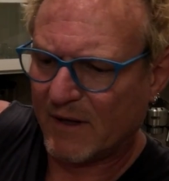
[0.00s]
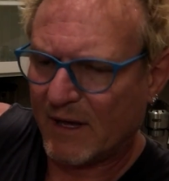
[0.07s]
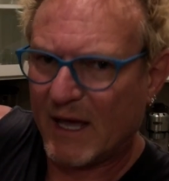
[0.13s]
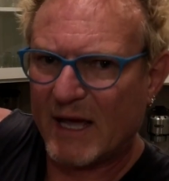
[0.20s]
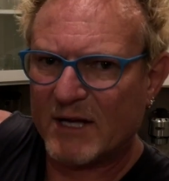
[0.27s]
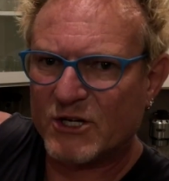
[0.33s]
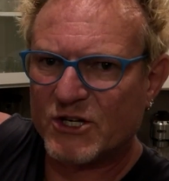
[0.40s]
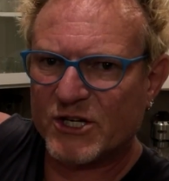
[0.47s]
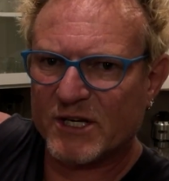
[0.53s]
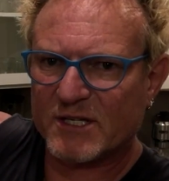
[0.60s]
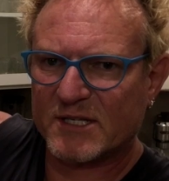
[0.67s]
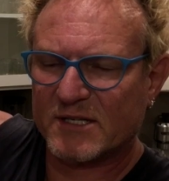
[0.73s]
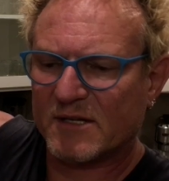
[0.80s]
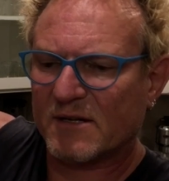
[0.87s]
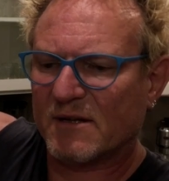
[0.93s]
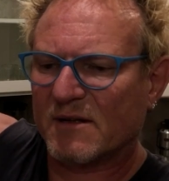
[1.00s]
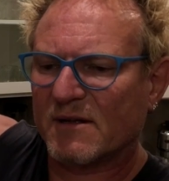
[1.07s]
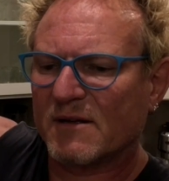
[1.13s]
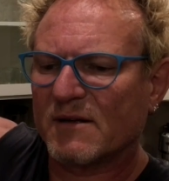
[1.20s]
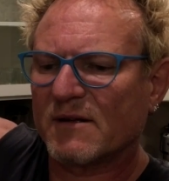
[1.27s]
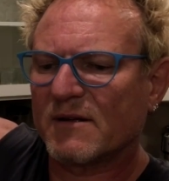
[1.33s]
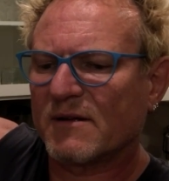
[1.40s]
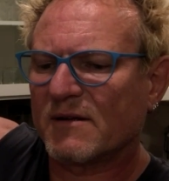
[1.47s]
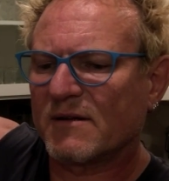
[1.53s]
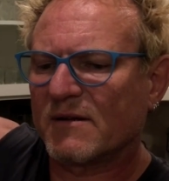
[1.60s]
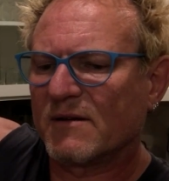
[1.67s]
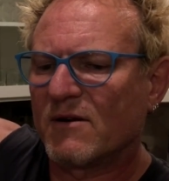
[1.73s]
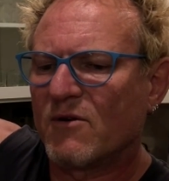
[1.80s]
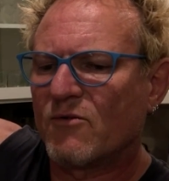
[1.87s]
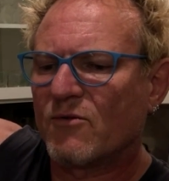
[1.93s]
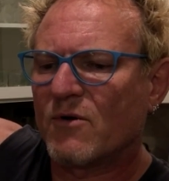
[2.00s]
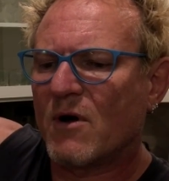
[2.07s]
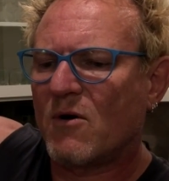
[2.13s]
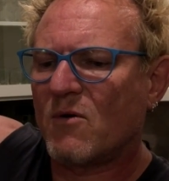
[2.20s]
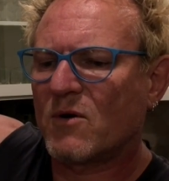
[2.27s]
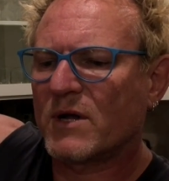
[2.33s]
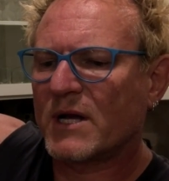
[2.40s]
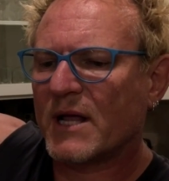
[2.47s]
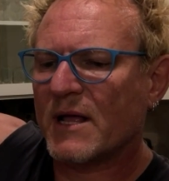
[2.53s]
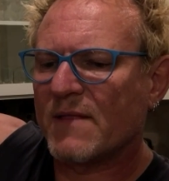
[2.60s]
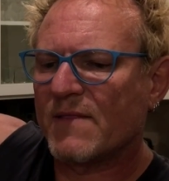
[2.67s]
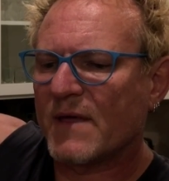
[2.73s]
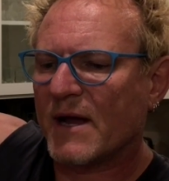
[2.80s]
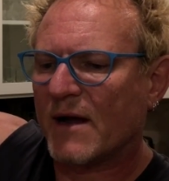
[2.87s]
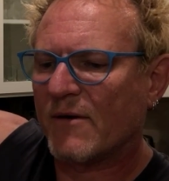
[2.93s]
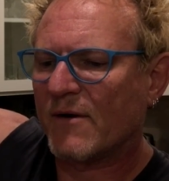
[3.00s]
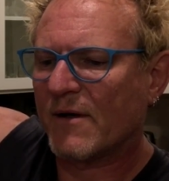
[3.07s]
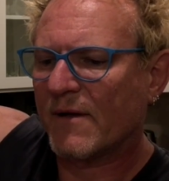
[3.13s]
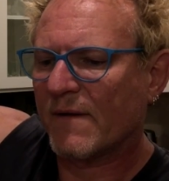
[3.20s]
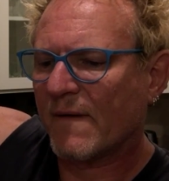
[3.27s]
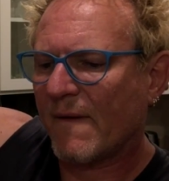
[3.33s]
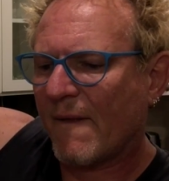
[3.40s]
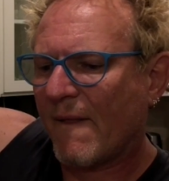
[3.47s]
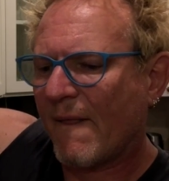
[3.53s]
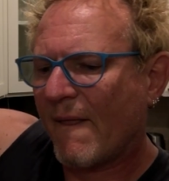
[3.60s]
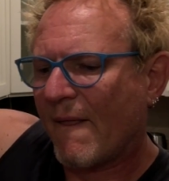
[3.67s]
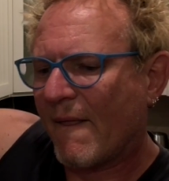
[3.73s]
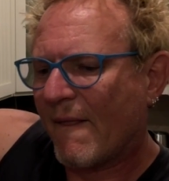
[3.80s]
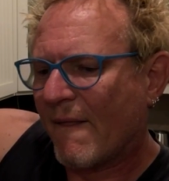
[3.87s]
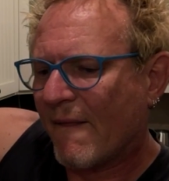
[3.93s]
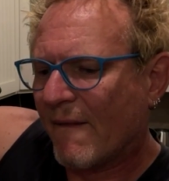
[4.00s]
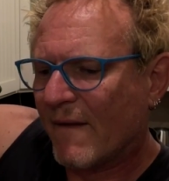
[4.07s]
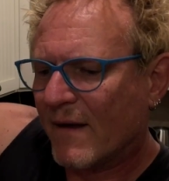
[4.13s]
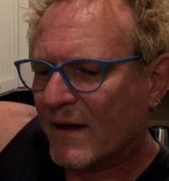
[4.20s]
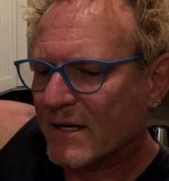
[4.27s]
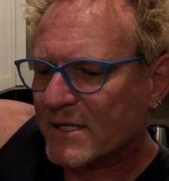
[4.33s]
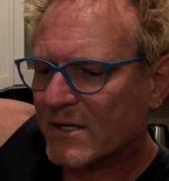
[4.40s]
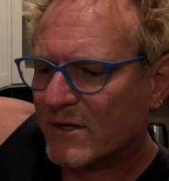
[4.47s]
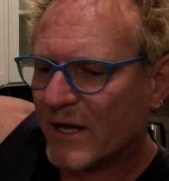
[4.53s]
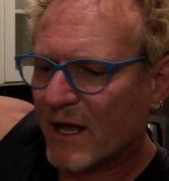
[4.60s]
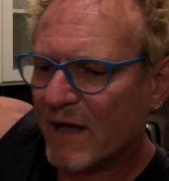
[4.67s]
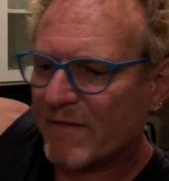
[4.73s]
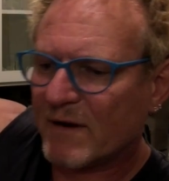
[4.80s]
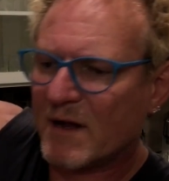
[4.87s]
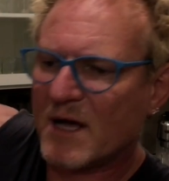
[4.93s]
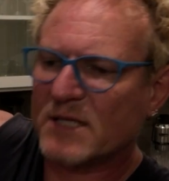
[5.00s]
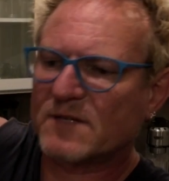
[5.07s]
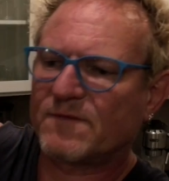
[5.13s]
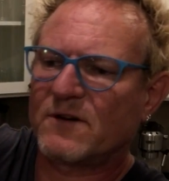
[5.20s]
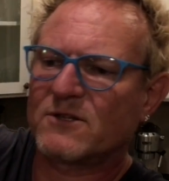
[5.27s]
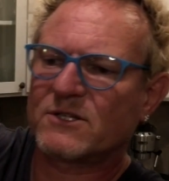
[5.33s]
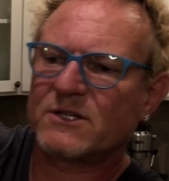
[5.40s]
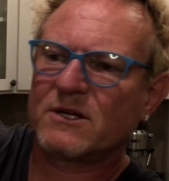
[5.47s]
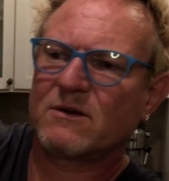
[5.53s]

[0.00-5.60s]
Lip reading: and just roll it in there until you have a nice frosting